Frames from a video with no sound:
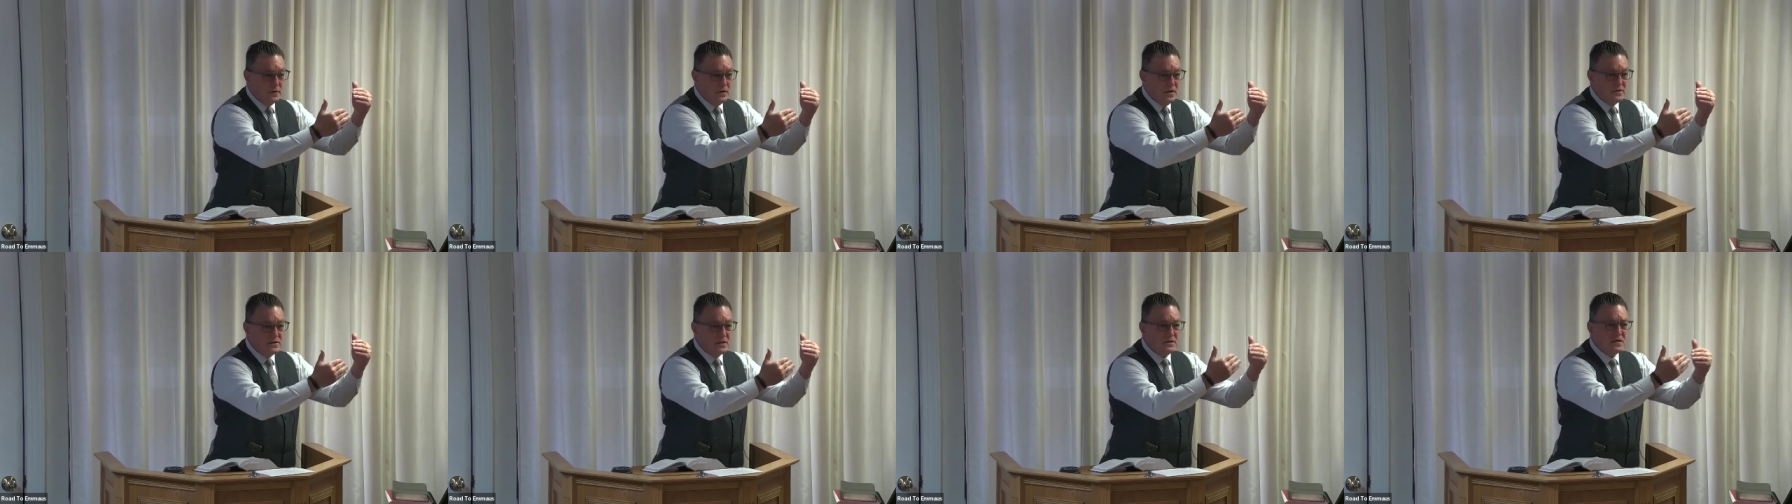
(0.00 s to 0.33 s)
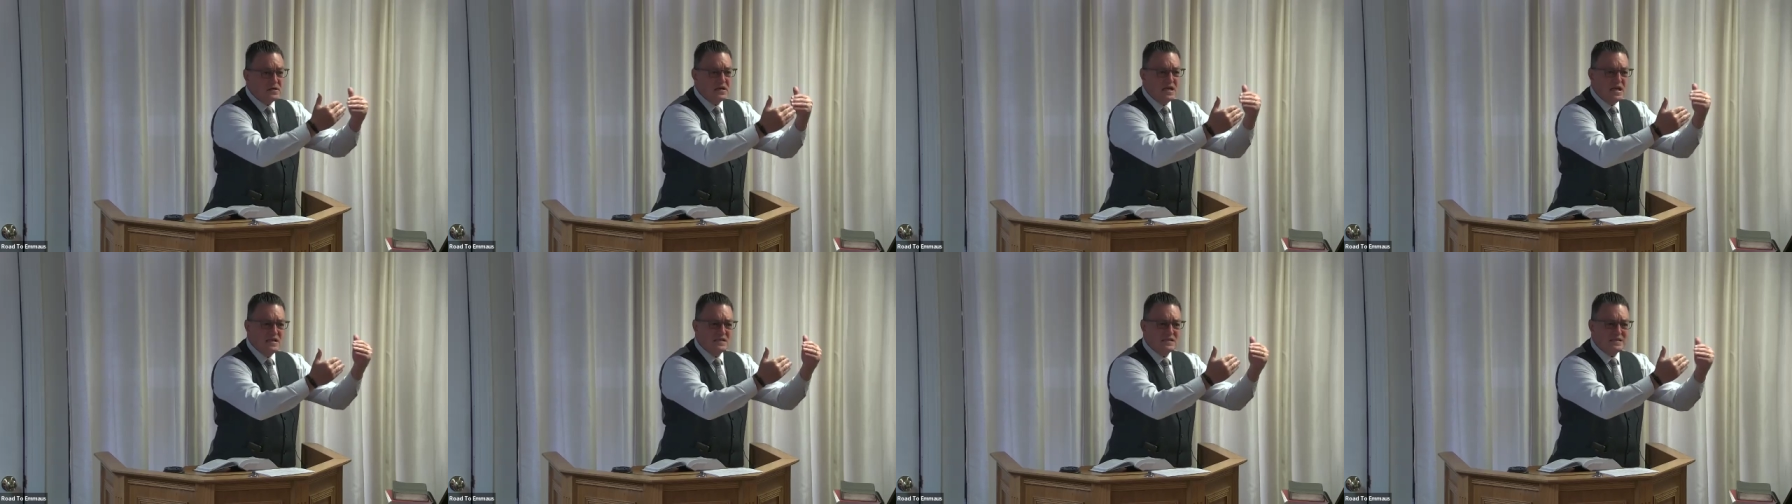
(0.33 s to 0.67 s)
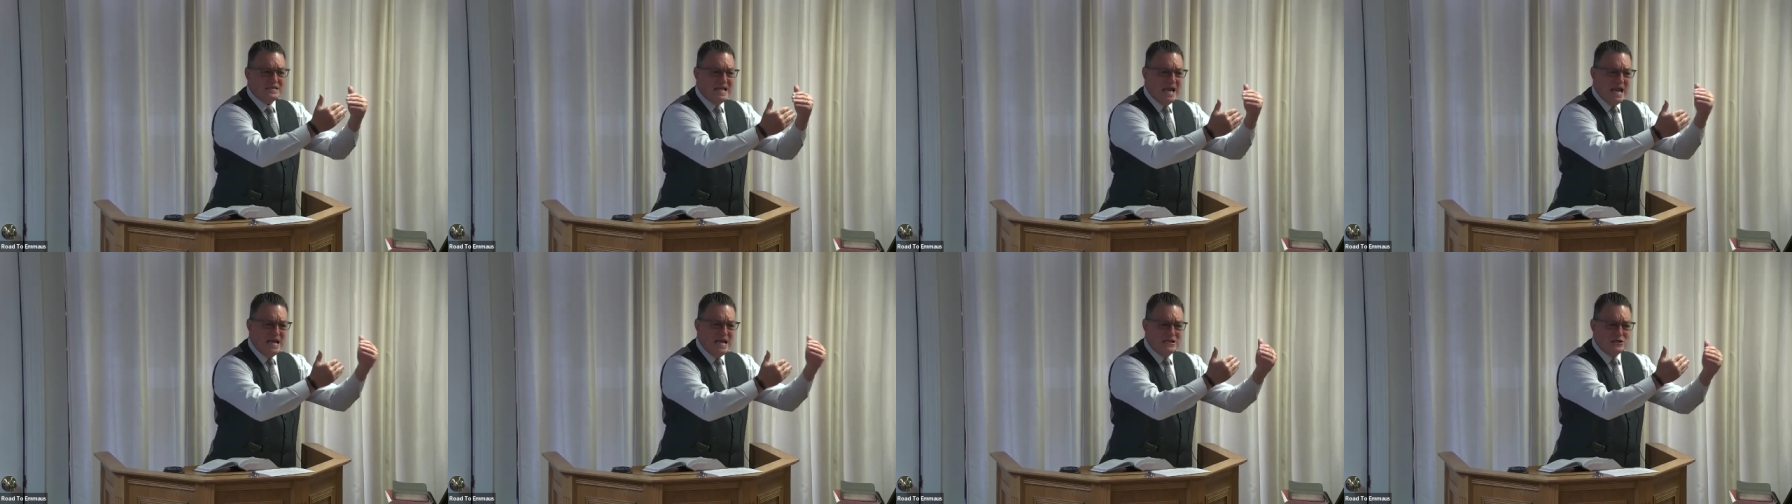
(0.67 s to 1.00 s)
This is
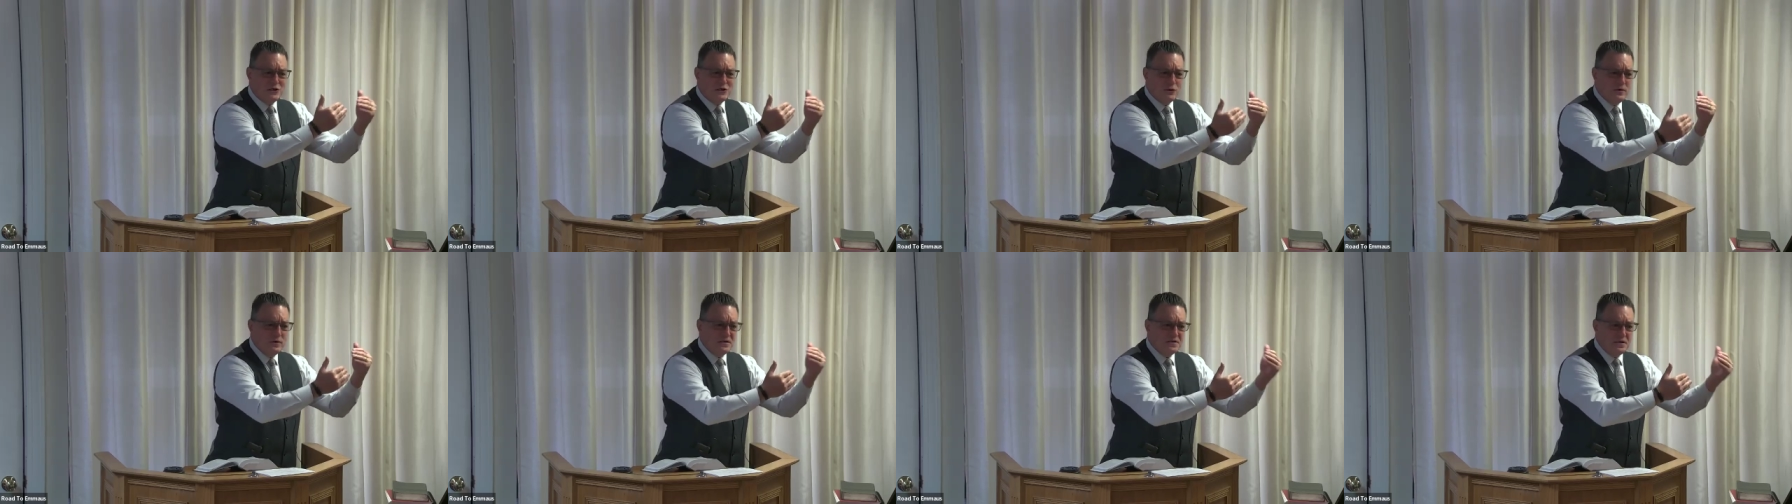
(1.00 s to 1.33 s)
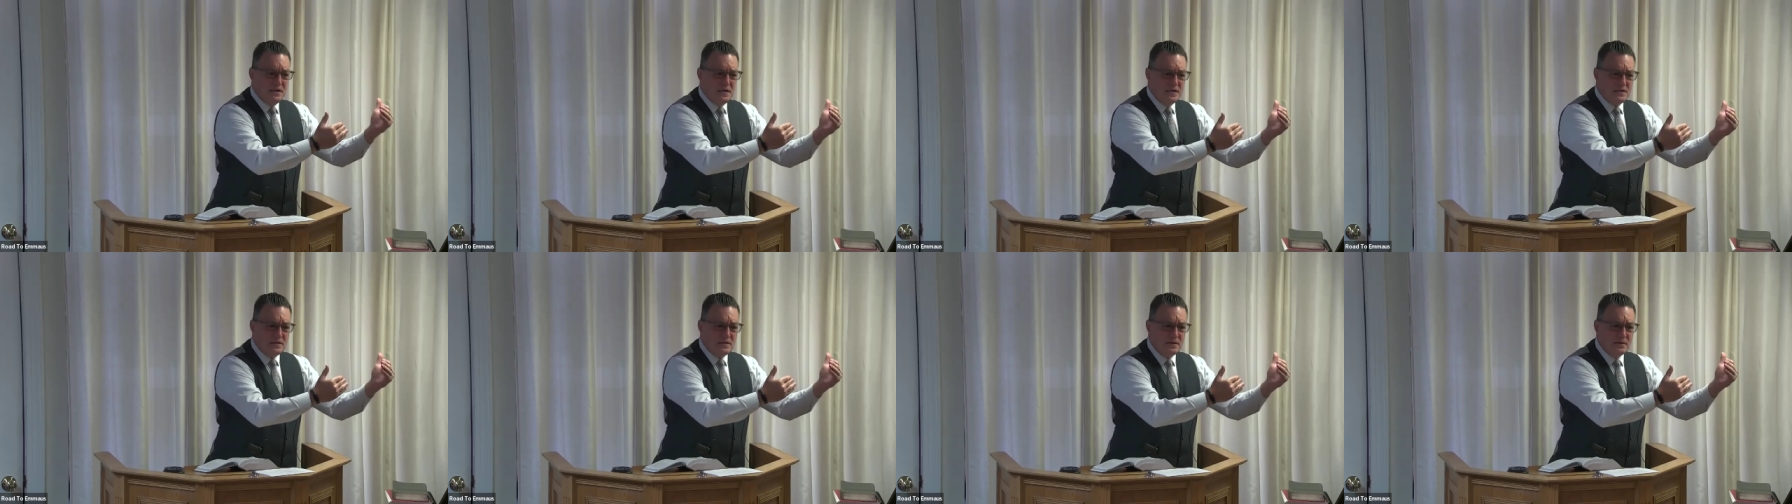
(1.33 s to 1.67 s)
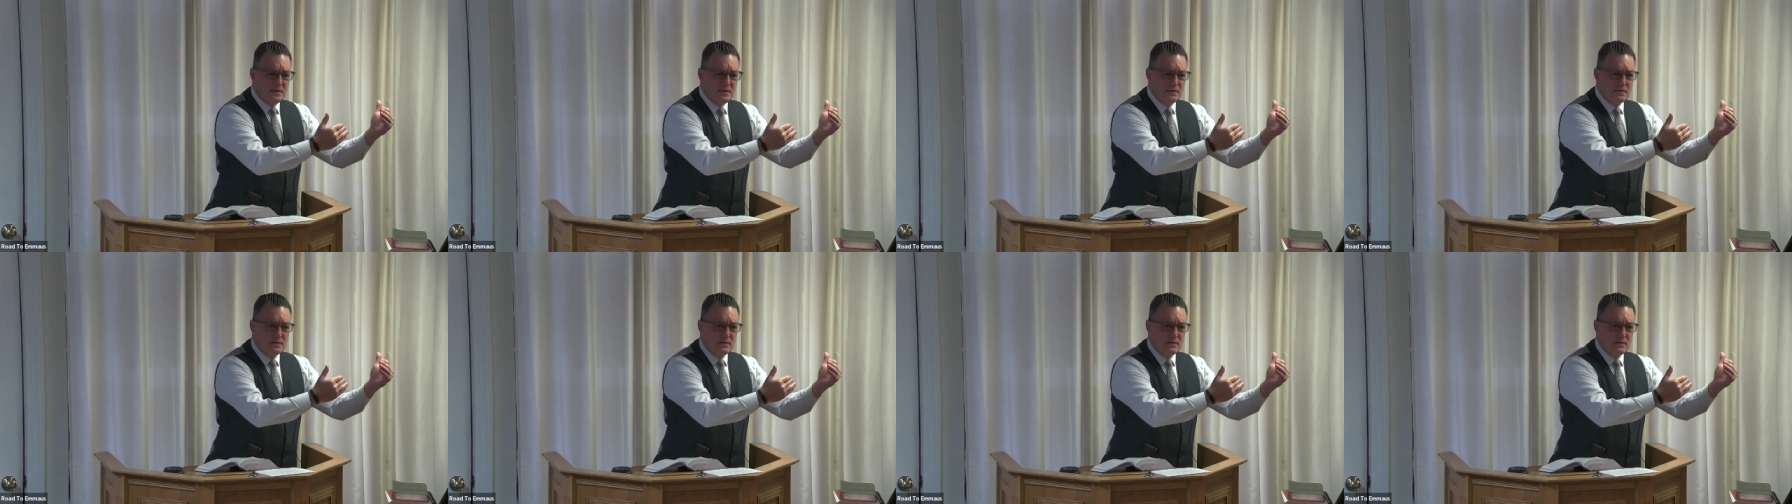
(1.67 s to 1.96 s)
against nature, isn't it?